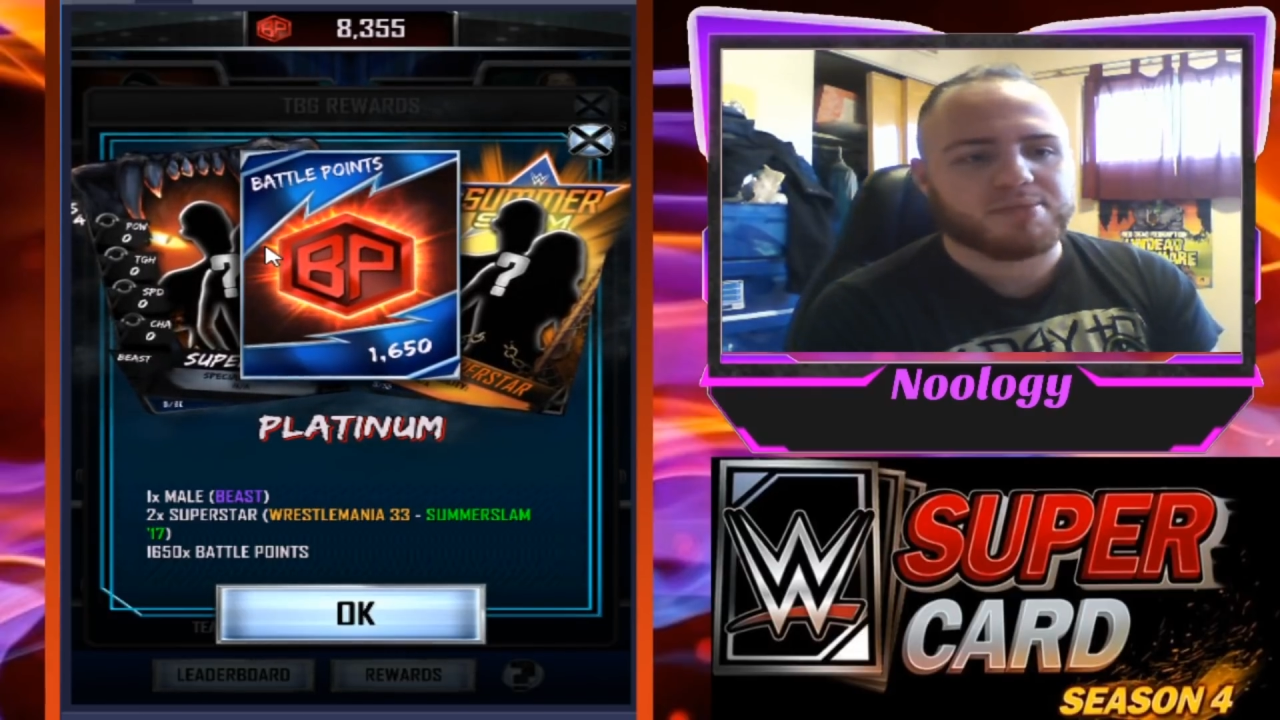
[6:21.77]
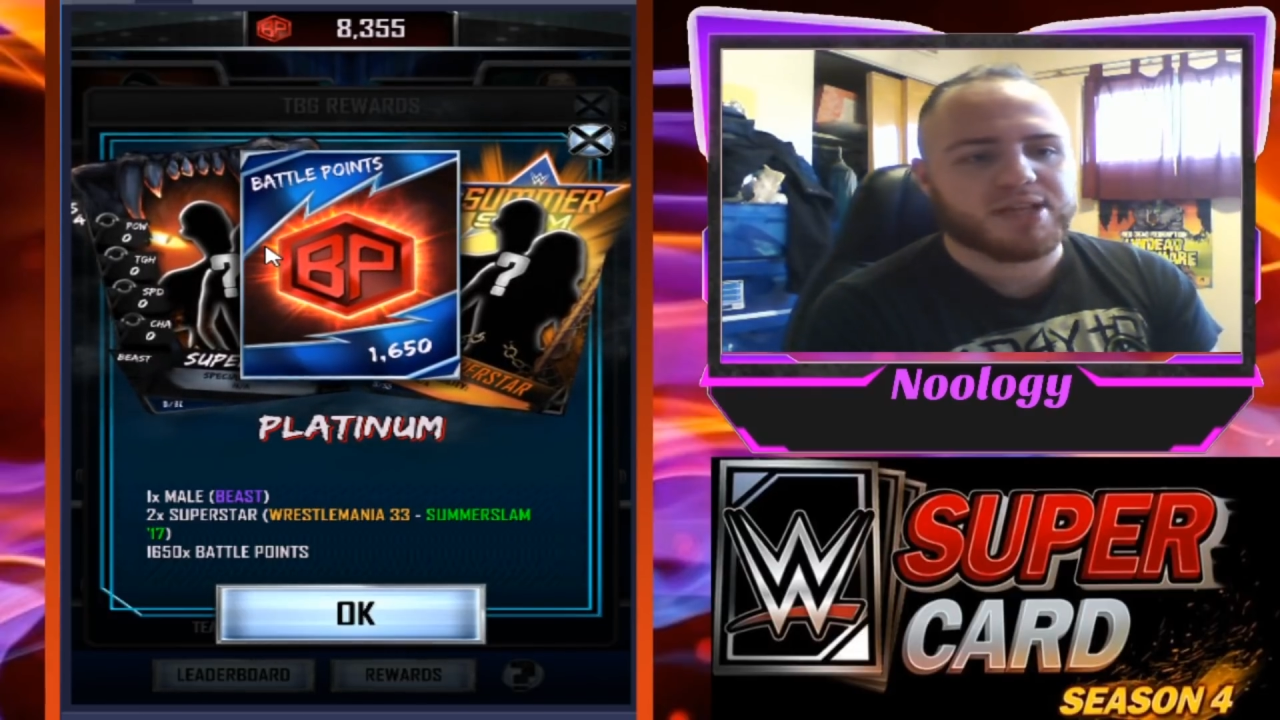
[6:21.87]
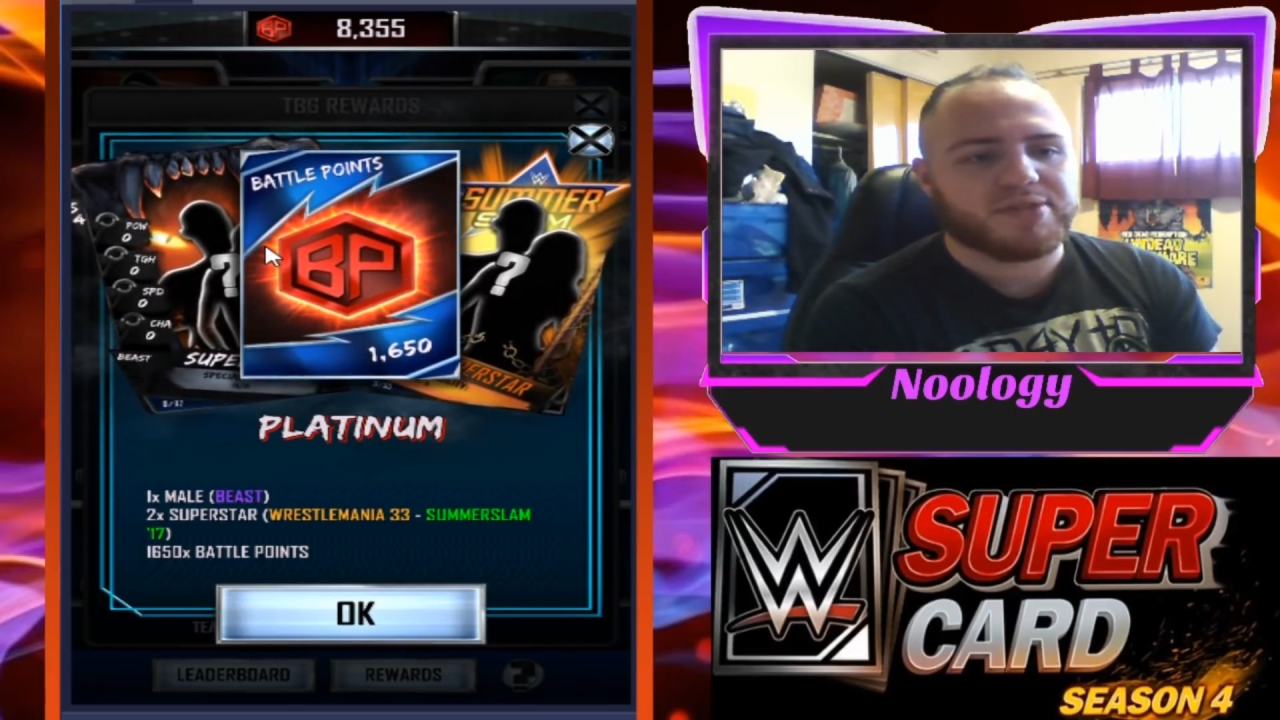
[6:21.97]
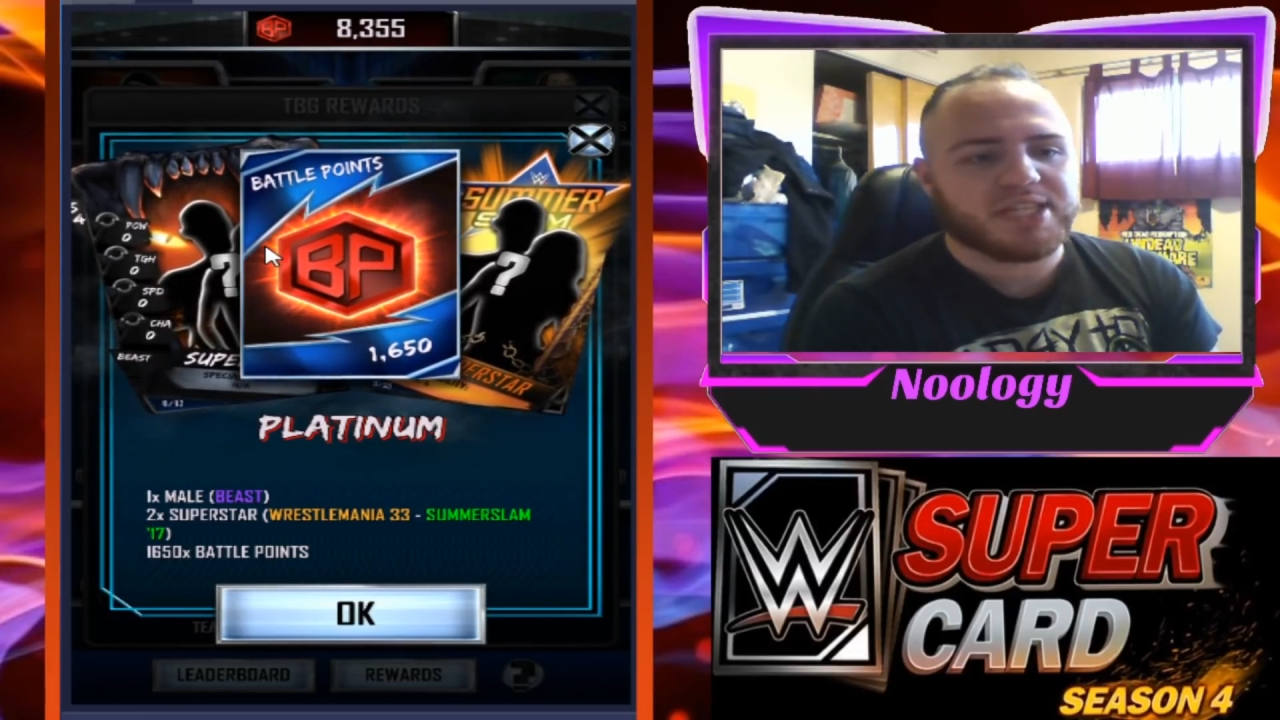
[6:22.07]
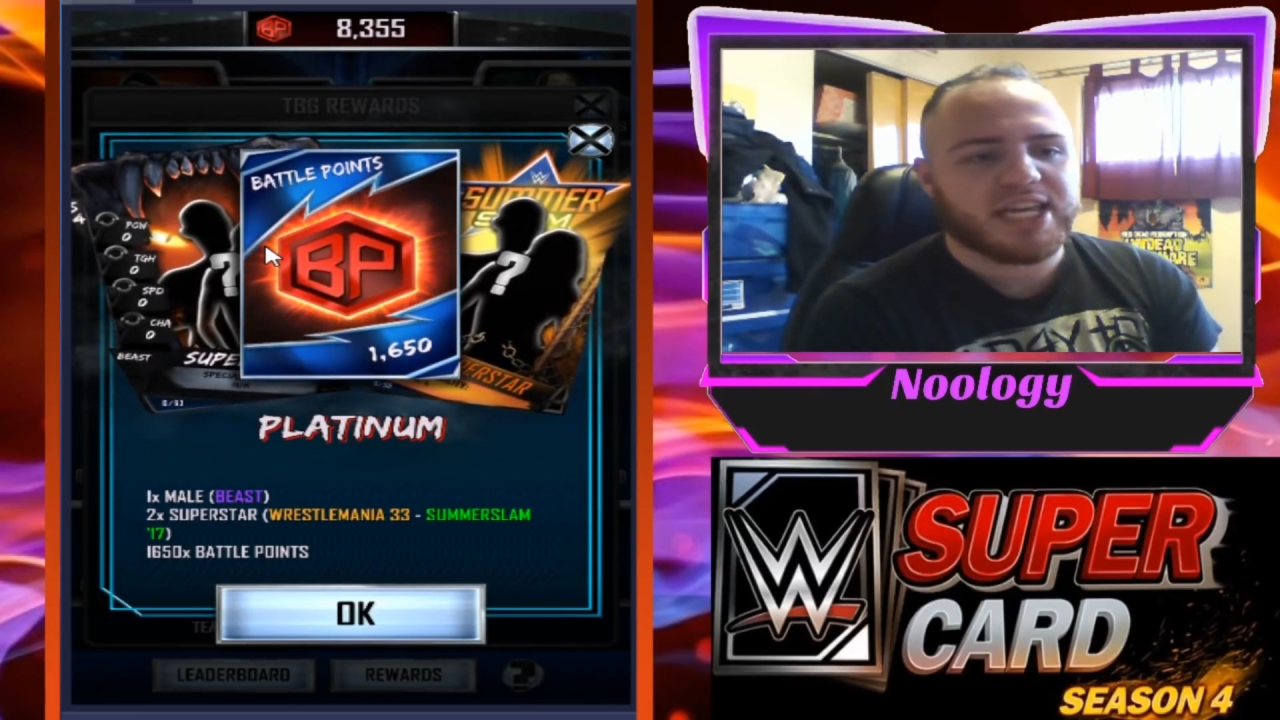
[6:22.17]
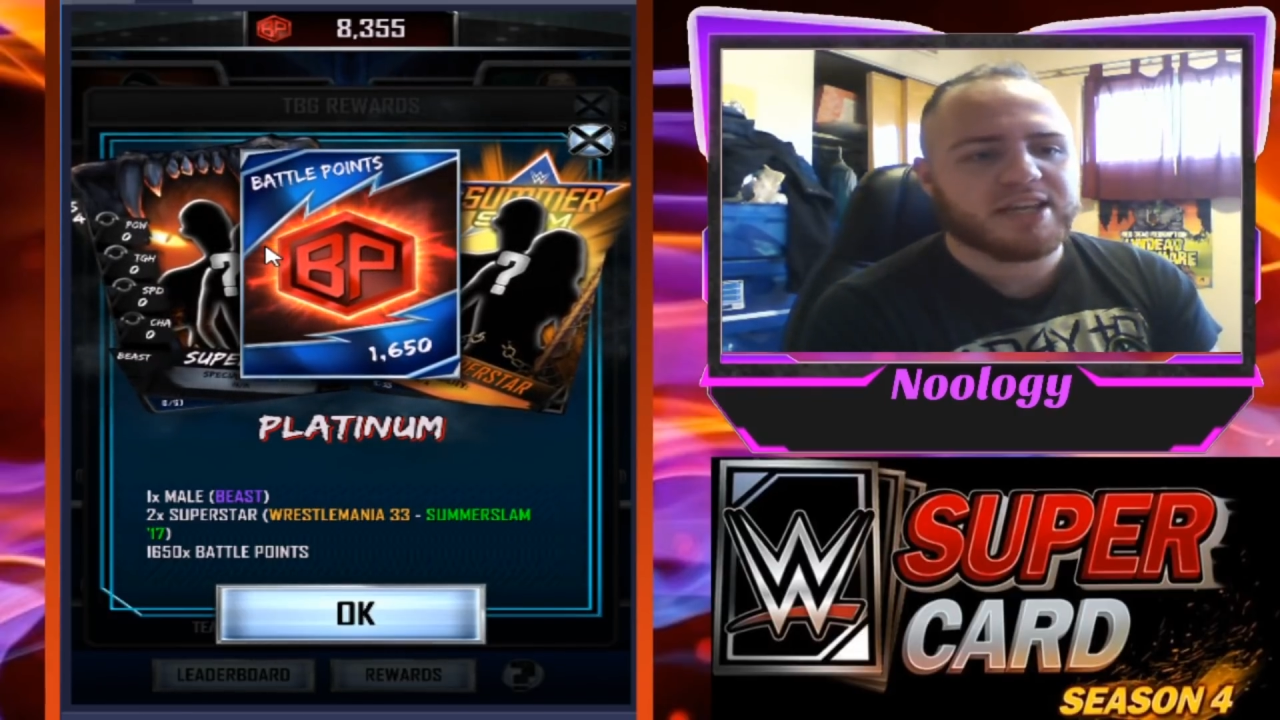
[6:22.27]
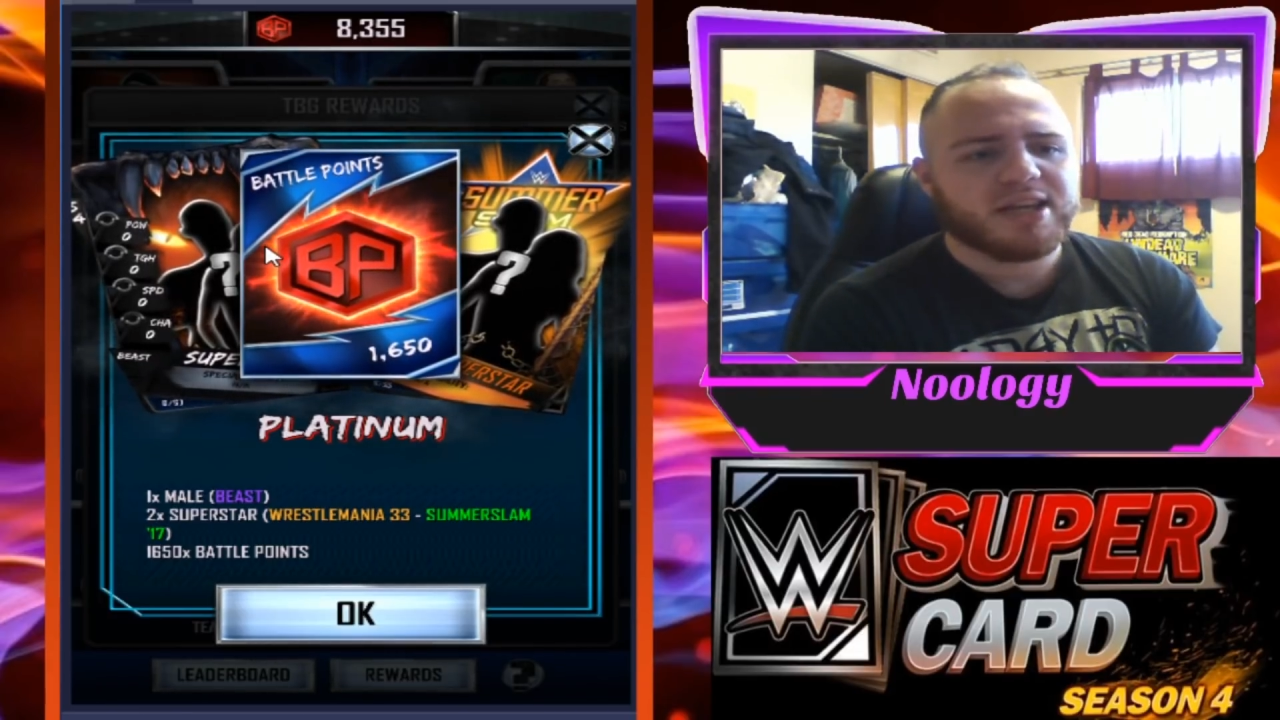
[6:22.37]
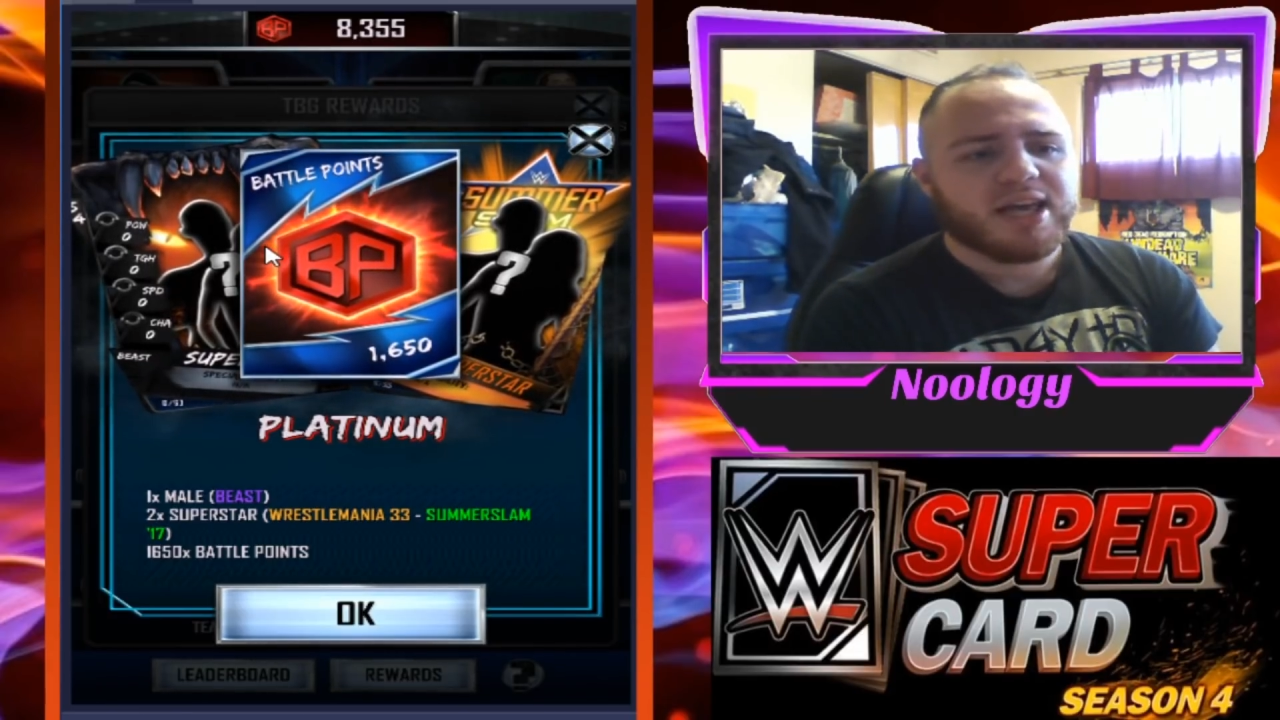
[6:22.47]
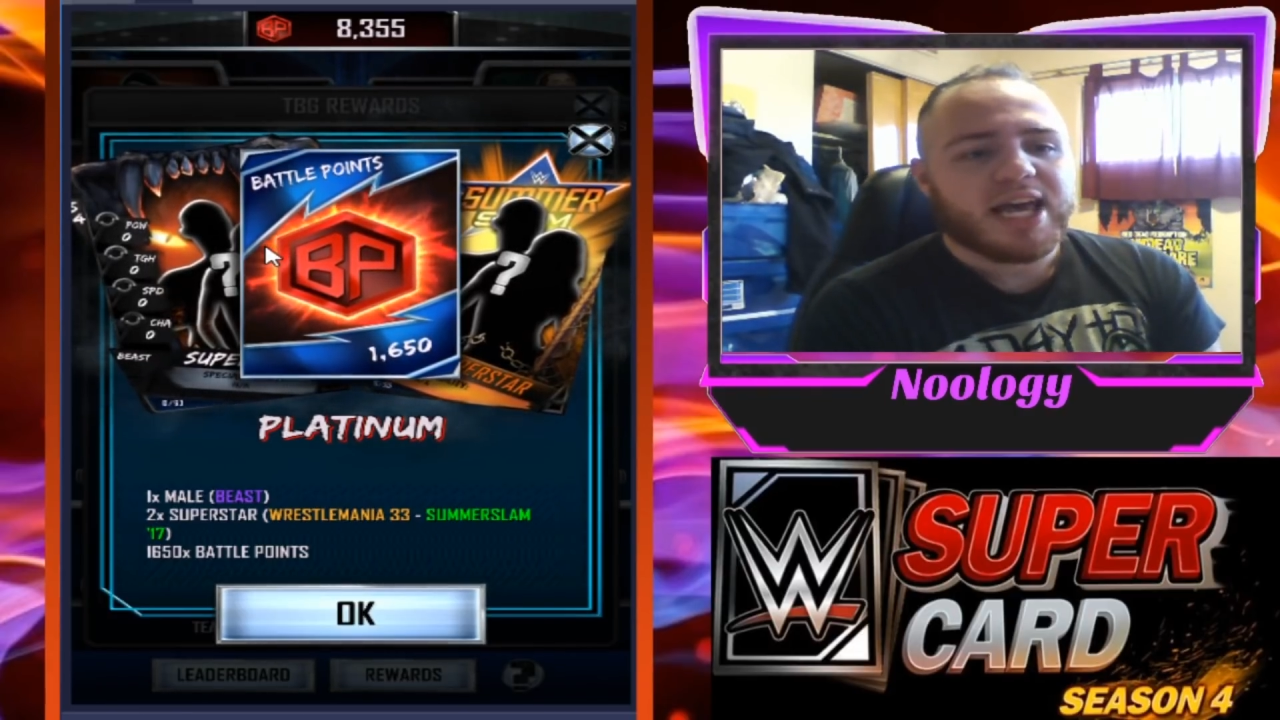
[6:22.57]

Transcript: 17,